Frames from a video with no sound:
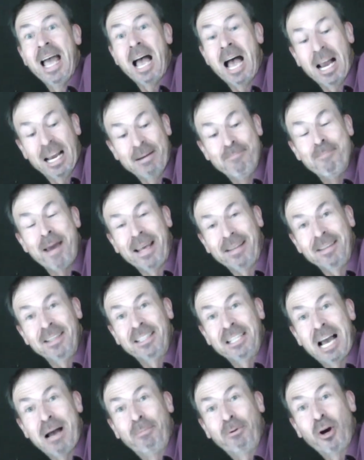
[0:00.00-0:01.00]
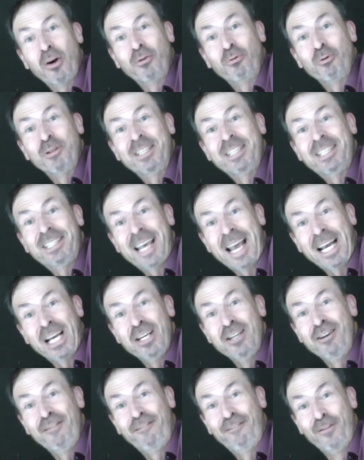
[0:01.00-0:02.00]
I can make this cup go through a
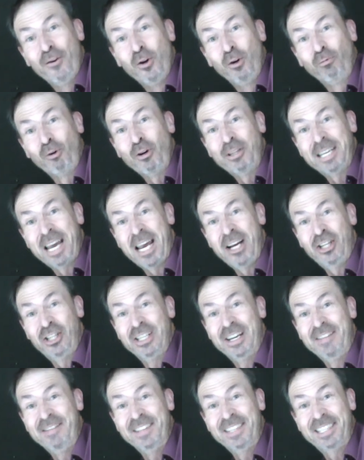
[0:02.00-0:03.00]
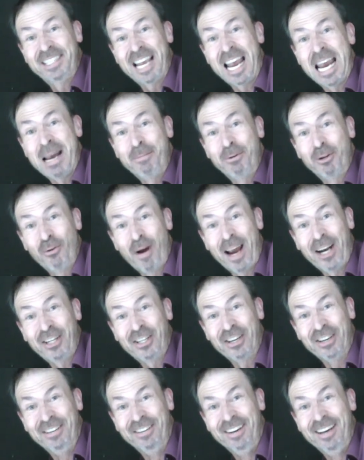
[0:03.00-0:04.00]
second full rotation in the same
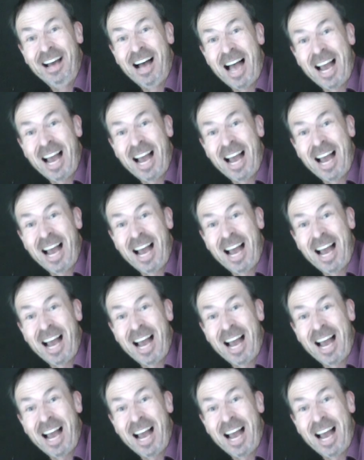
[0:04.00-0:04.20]
direction.